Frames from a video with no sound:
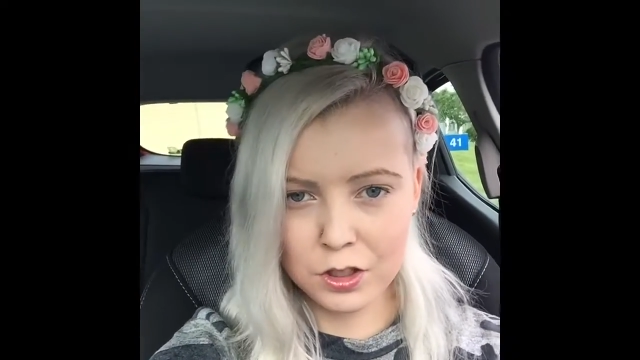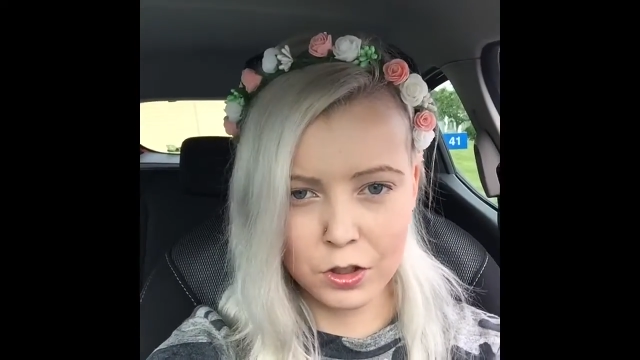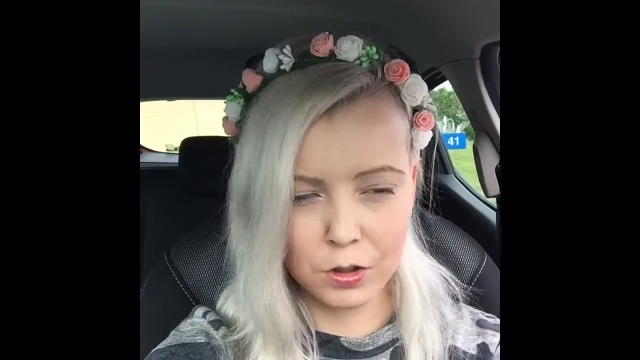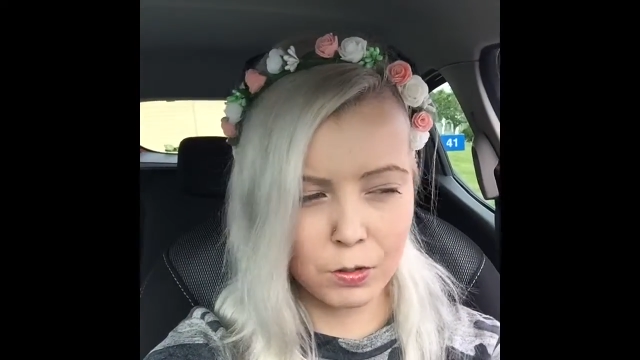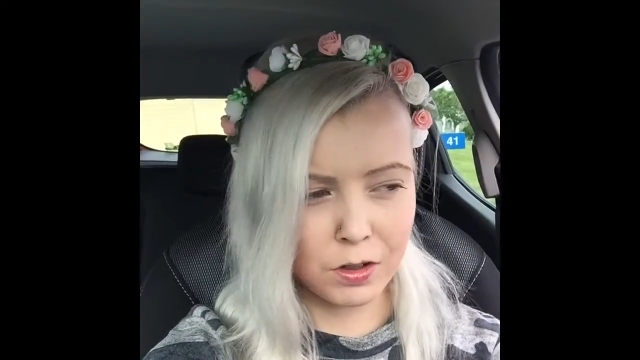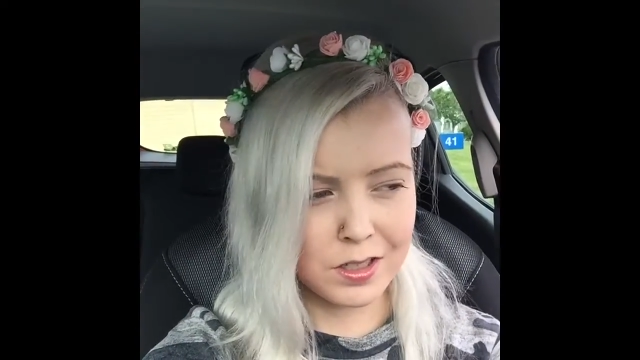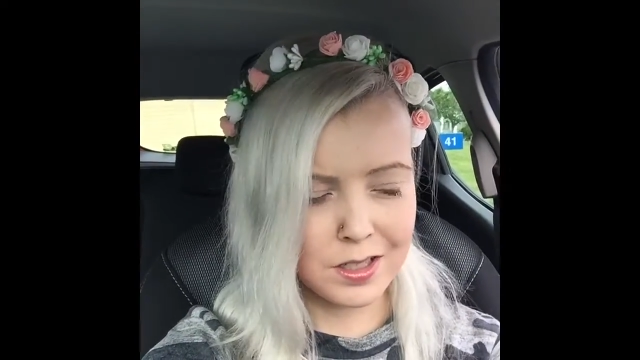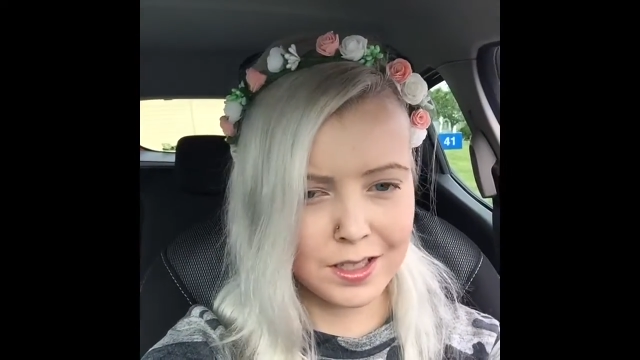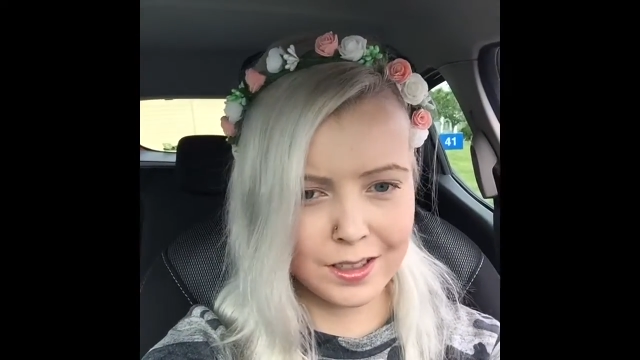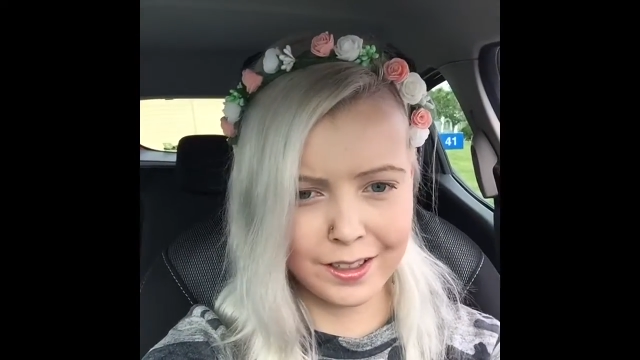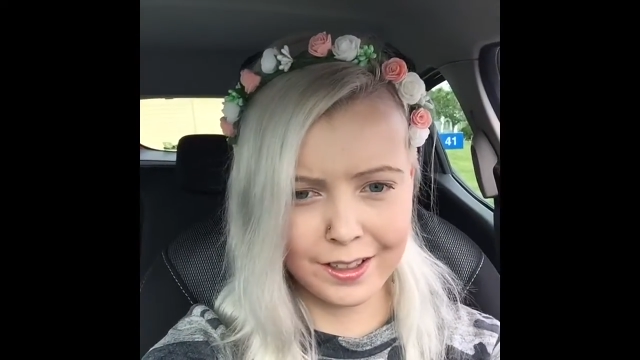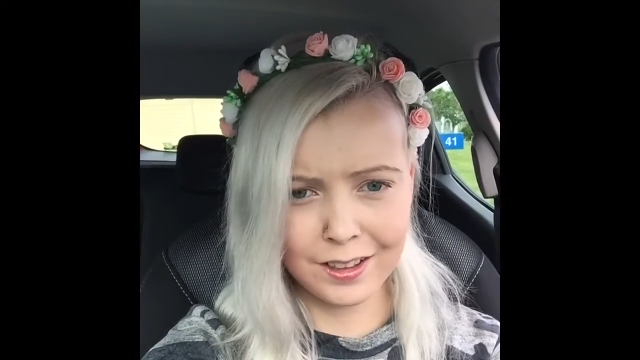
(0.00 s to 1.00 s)
to a
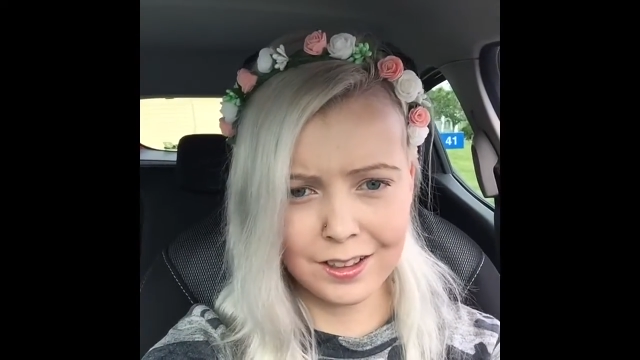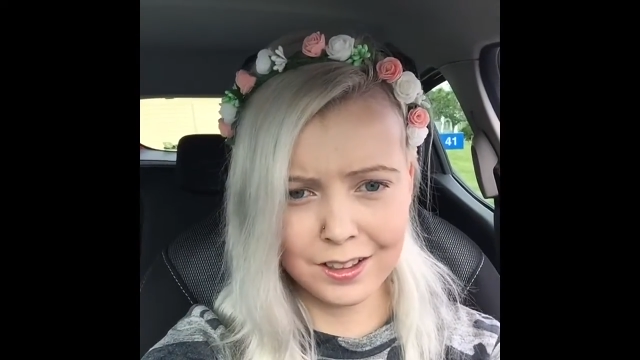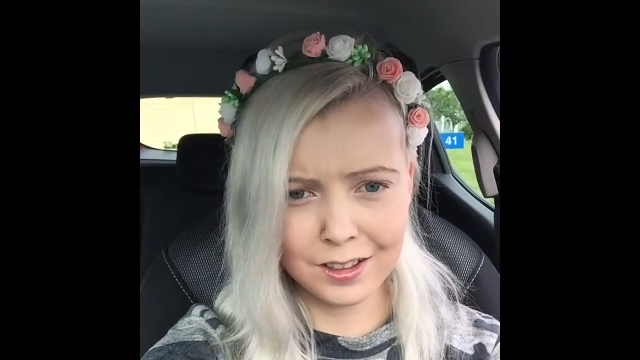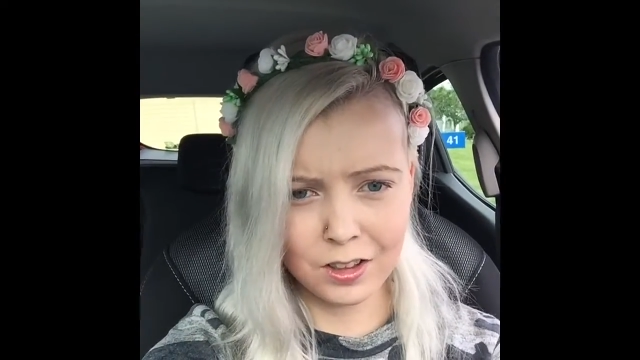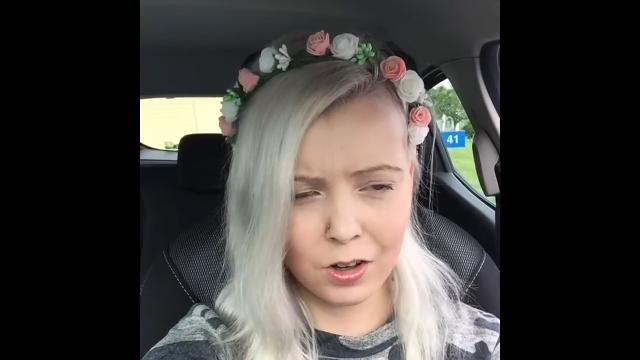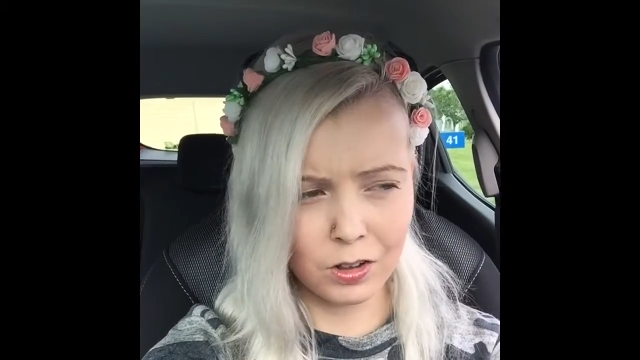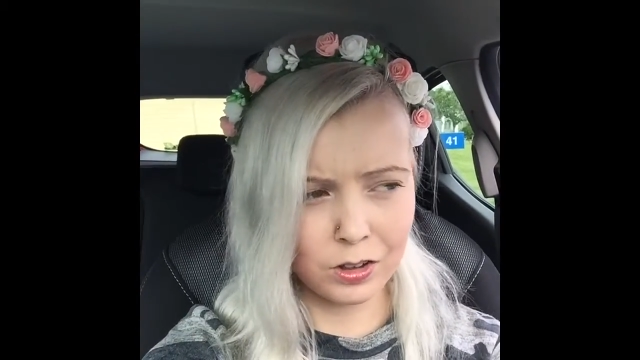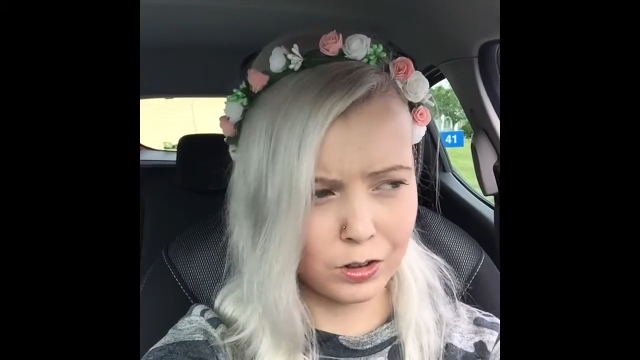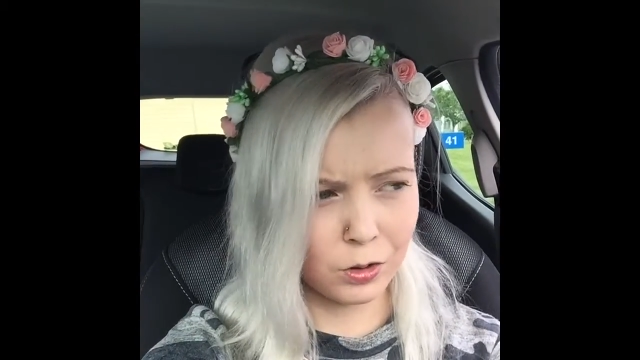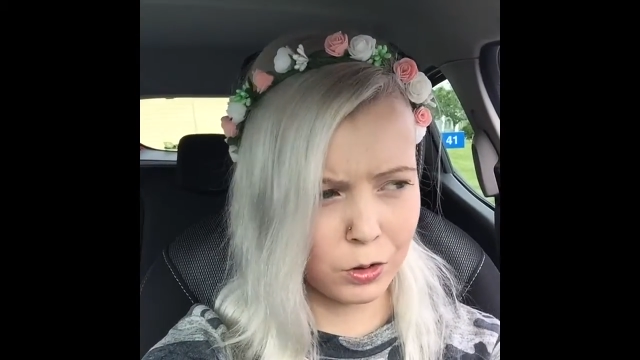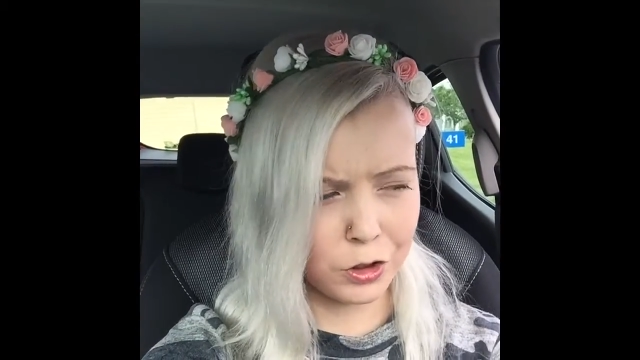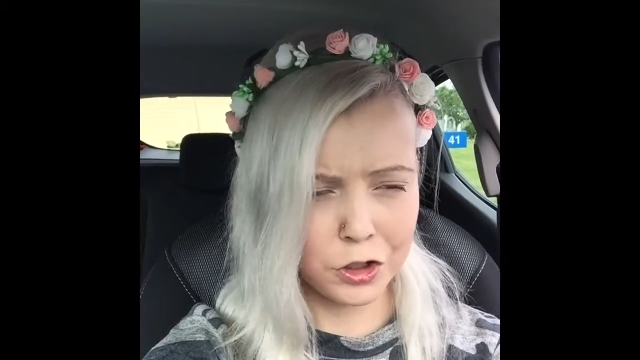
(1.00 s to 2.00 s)
city called
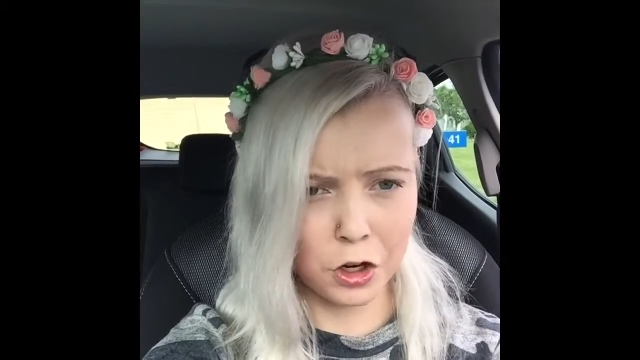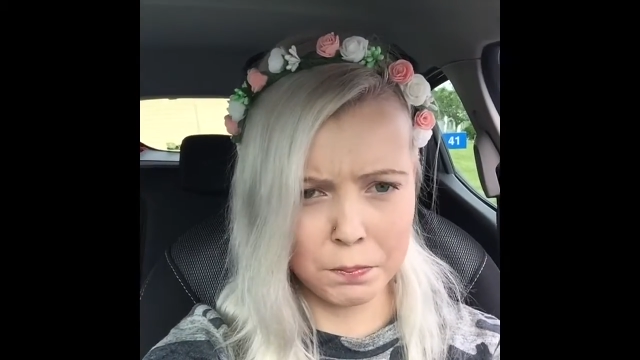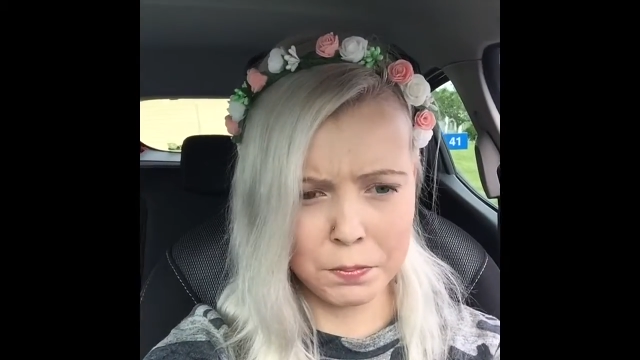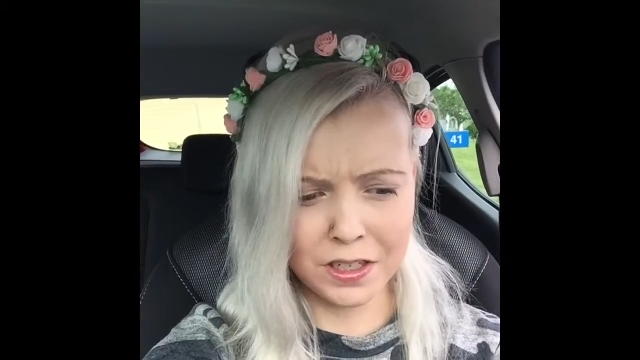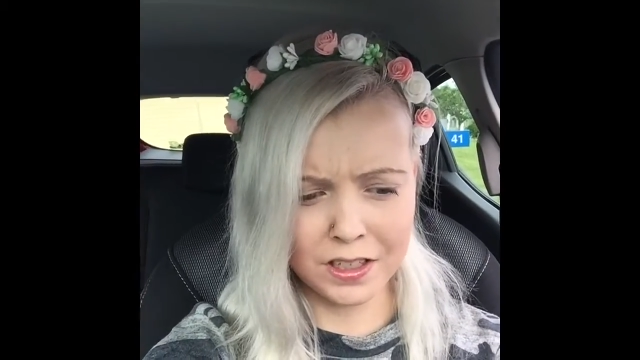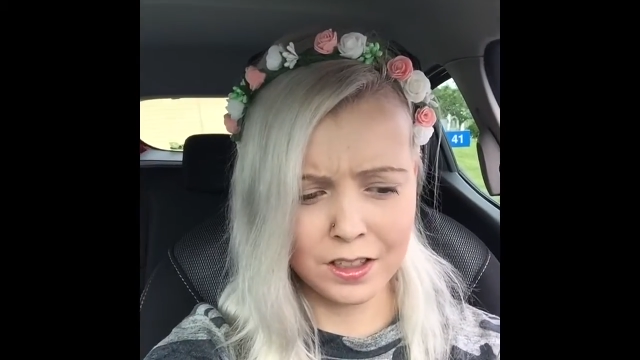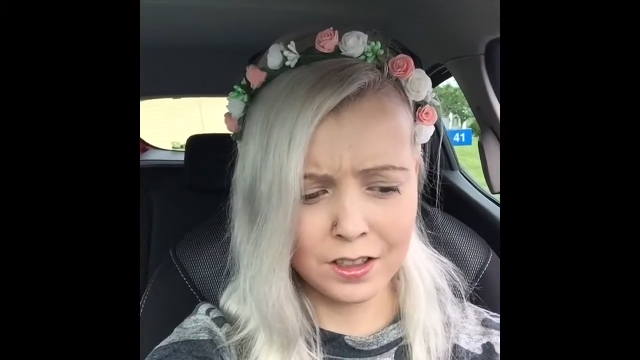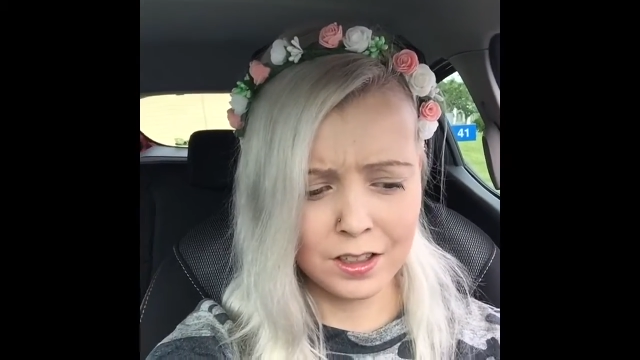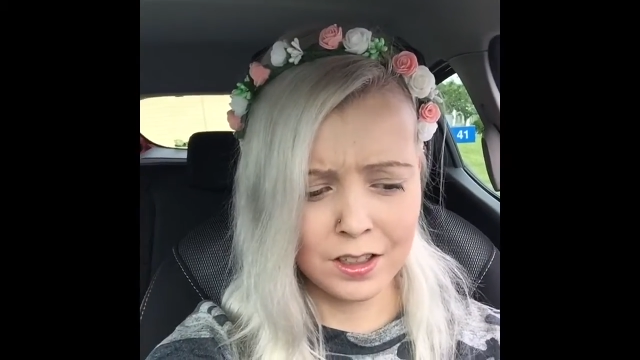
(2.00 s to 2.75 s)
Norrköping